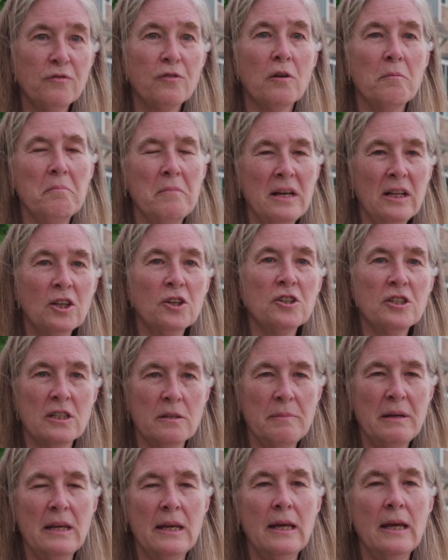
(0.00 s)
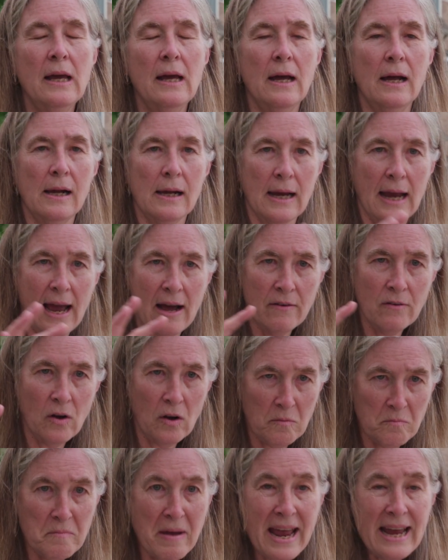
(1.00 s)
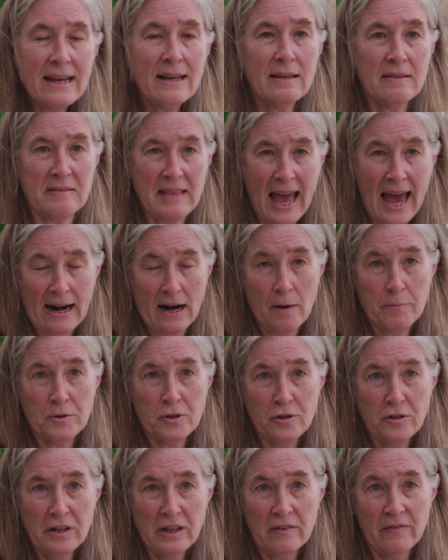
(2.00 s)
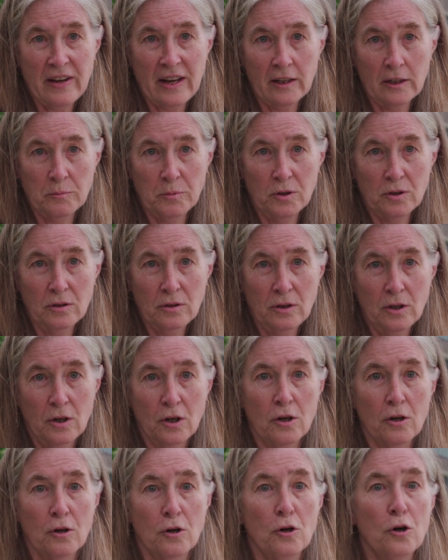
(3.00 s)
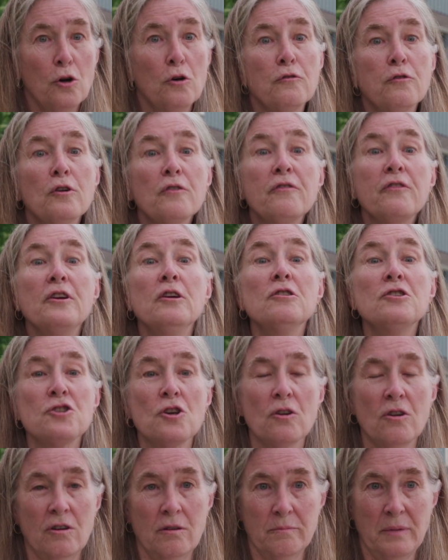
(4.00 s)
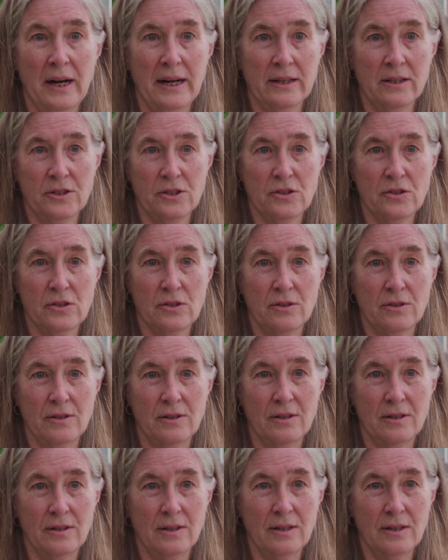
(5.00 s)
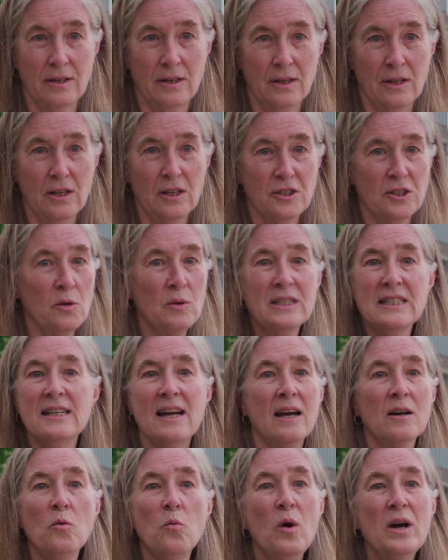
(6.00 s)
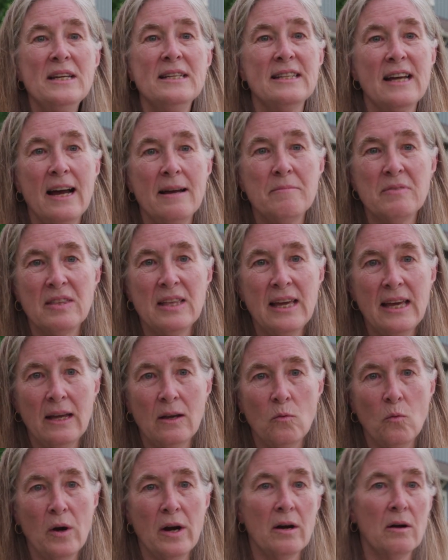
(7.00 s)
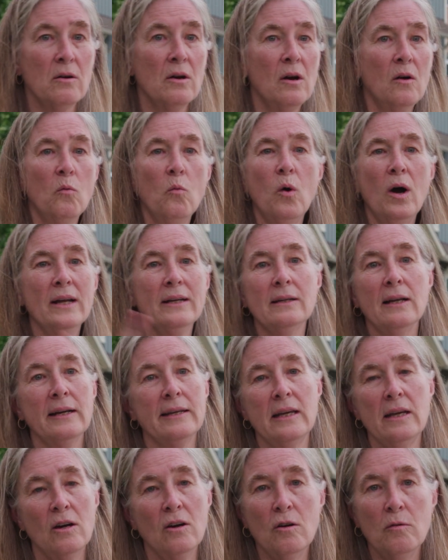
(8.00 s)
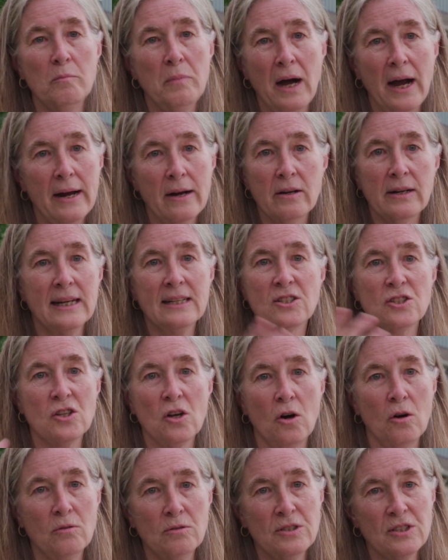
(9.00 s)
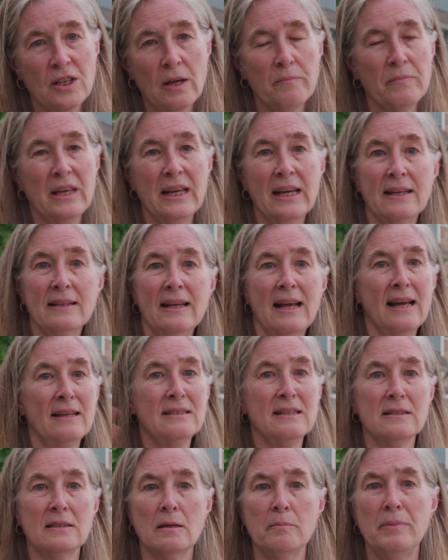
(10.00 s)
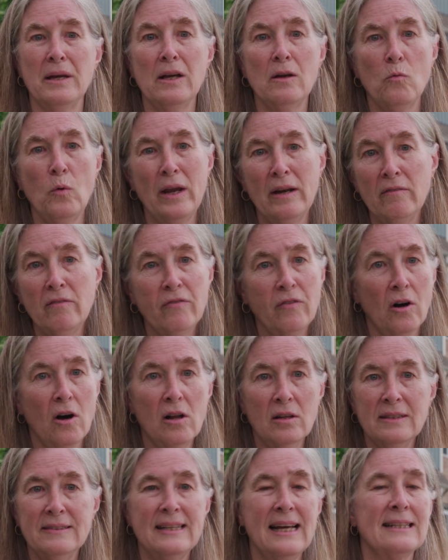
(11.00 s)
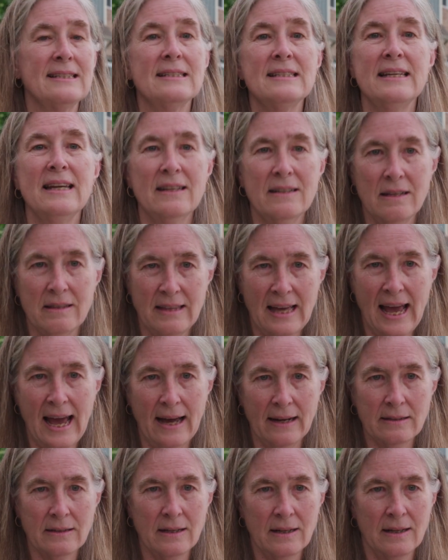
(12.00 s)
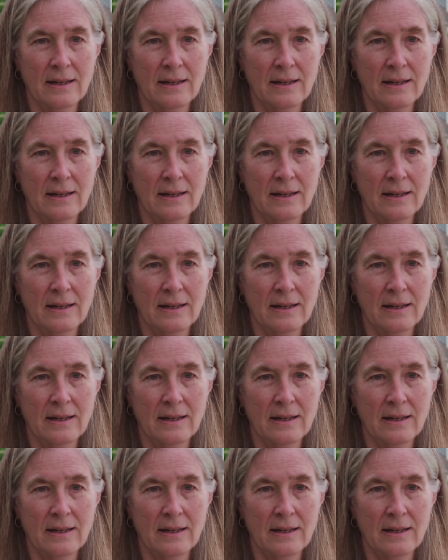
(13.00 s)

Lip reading: for Muller to make that opportunity available for future home buyers. So it's not a one-time thing where one lucky home buyer gets to own something and then gets a big windfall and that's the end of that.